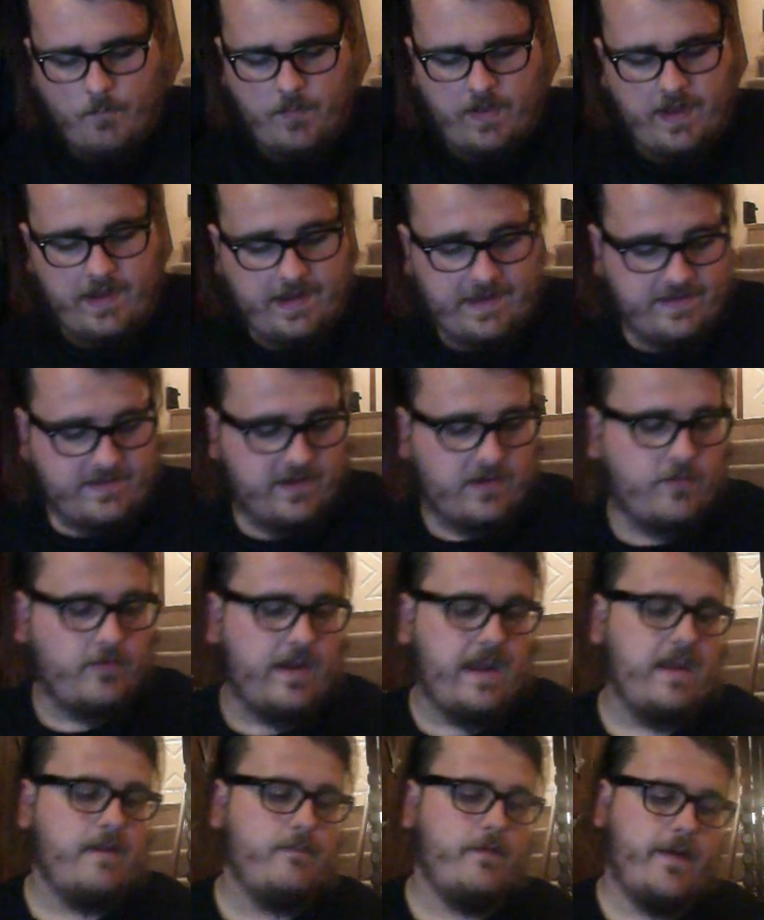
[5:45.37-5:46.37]
but it's a
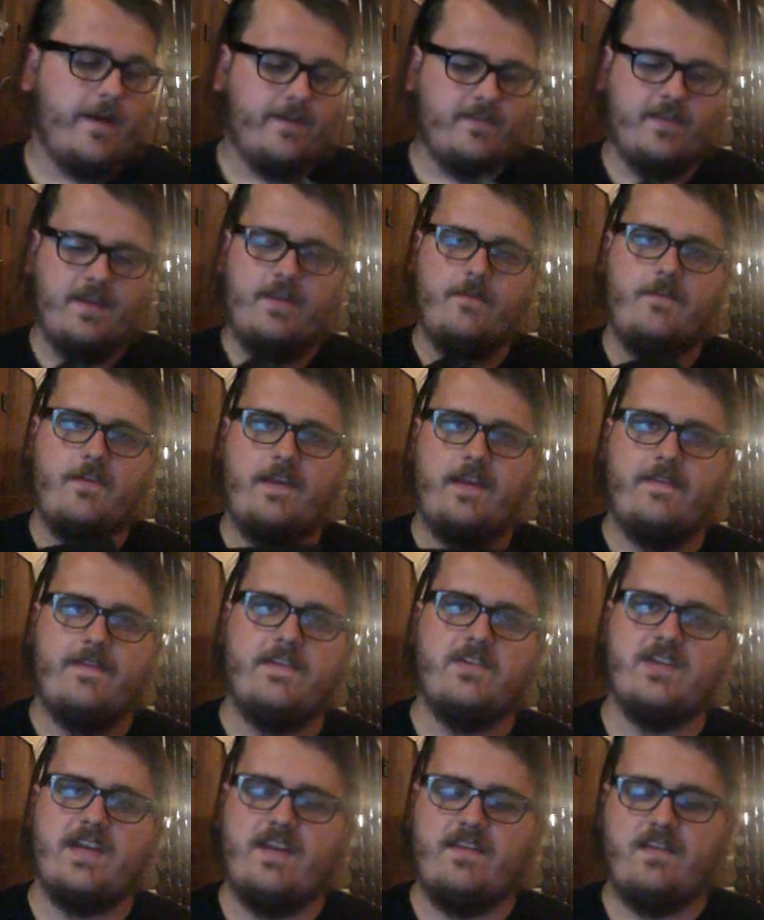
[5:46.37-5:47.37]
great box set if you get
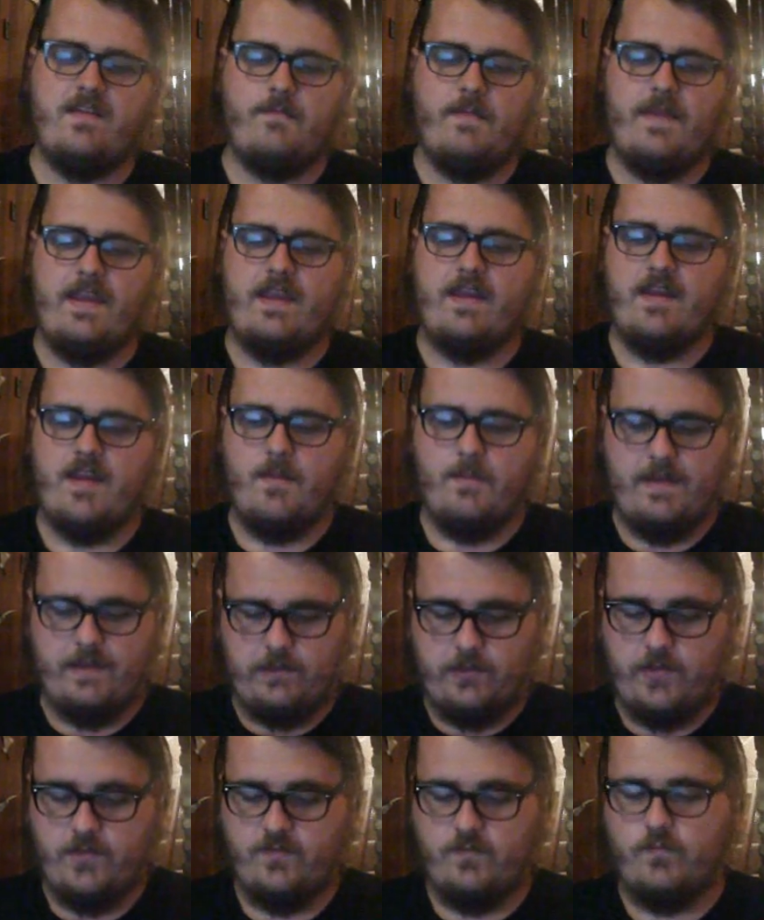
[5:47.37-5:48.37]
the chance to pick it up. It
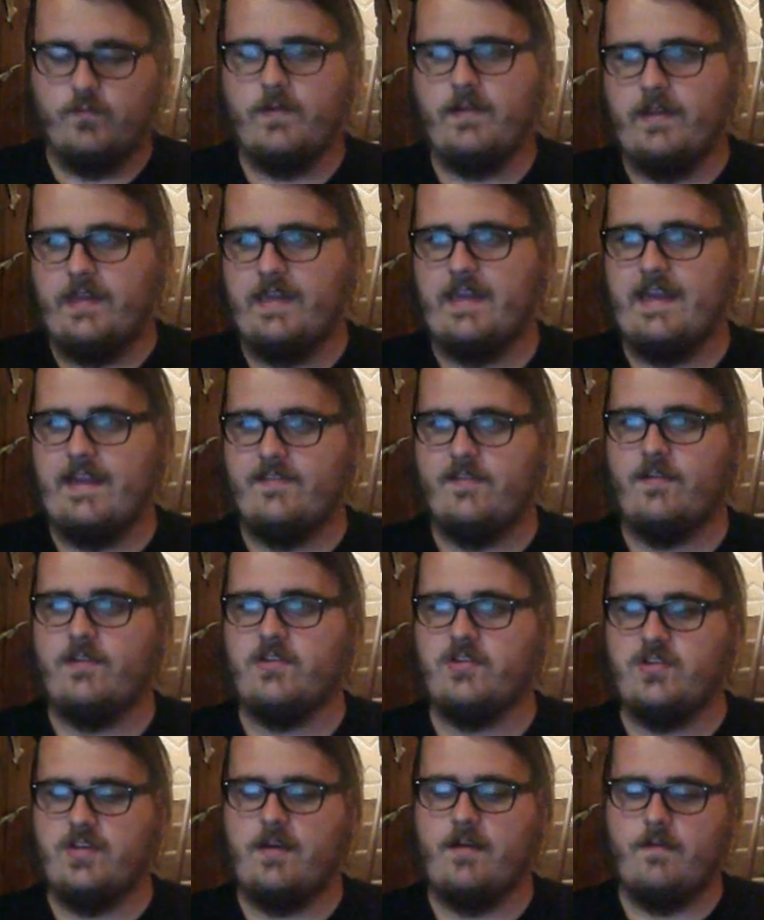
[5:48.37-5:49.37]
looks really nice on
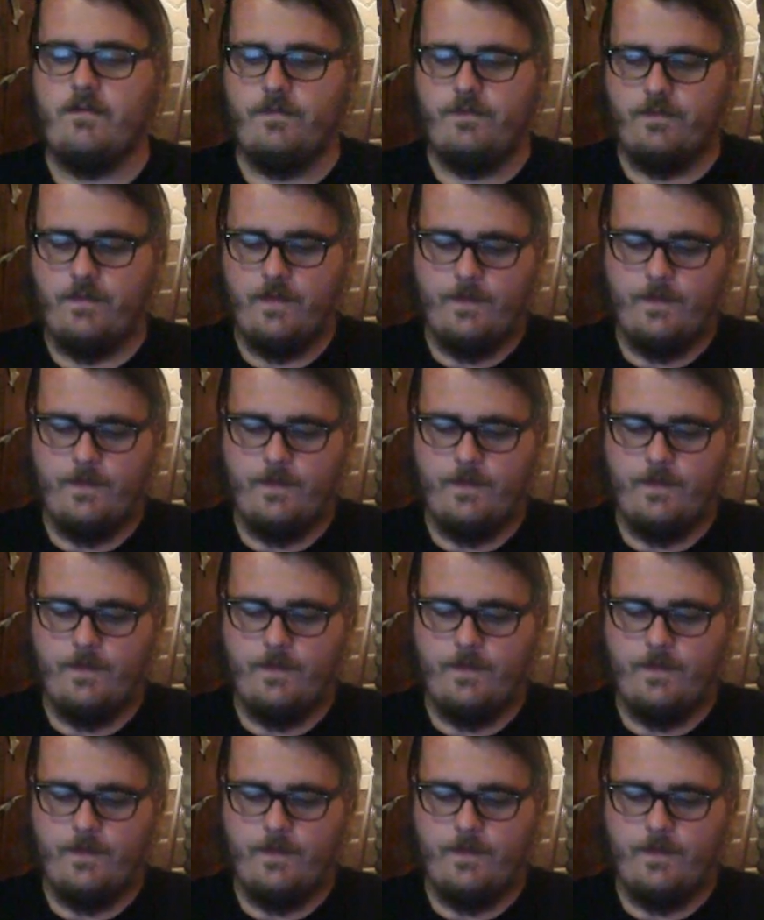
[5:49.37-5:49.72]
a shelf.